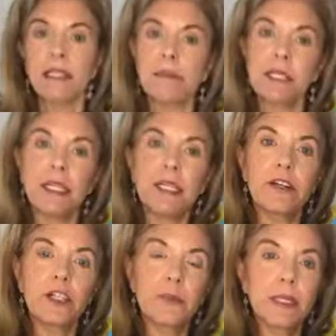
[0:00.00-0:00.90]
It has some
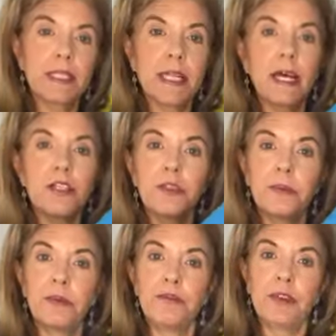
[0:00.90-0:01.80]
tiers, but it's
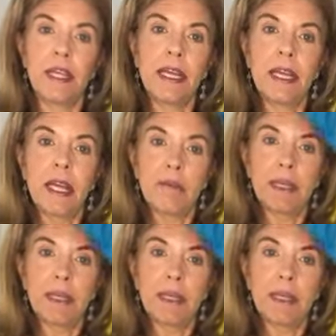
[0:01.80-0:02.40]
not too poofy.